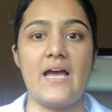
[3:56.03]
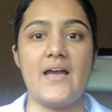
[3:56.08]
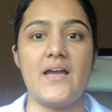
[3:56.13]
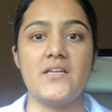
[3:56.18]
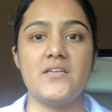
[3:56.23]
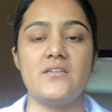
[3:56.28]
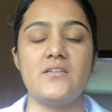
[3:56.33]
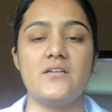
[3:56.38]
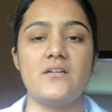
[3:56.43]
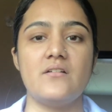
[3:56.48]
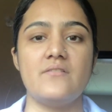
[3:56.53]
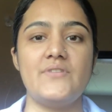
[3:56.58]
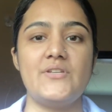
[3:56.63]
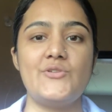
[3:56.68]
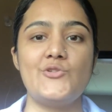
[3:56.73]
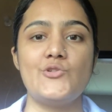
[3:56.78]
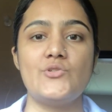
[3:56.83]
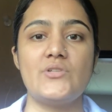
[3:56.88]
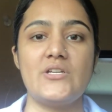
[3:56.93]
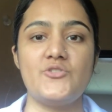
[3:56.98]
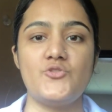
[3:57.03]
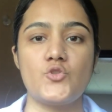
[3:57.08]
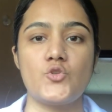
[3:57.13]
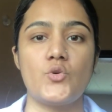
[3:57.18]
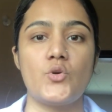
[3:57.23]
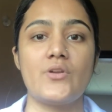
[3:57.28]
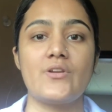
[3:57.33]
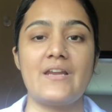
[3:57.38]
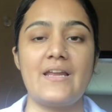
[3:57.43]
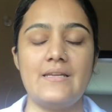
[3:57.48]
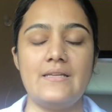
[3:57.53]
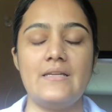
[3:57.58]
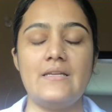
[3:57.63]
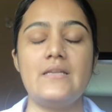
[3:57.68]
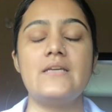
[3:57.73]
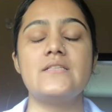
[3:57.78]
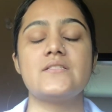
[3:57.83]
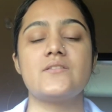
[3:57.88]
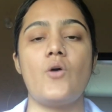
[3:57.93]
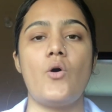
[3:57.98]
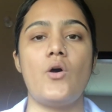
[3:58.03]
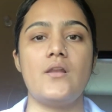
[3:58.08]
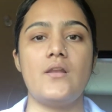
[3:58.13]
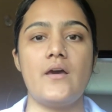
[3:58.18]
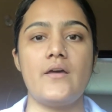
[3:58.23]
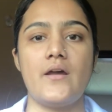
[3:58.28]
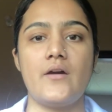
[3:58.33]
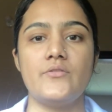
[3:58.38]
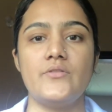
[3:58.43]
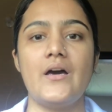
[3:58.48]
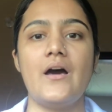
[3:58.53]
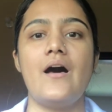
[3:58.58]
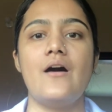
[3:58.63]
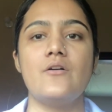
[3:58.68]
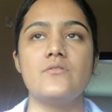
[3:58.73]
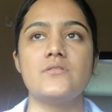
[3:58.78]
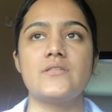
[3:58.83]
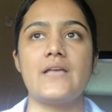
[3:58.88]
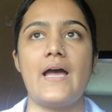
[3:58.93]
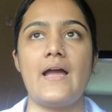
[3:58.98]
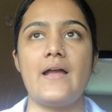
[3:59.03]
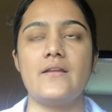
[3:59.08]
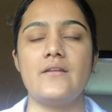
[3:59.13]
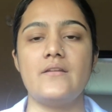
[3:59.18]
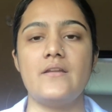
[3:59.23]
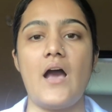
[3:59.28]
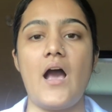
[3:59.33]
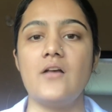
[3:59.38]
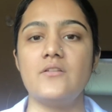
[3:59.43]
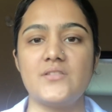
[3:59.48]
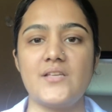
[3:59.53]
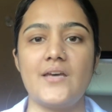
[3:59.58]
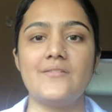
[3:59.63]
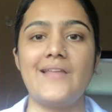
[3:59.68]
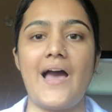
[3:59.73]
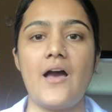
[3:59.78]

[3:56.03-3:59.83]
and we should ensure cleanliness all around the house and outside the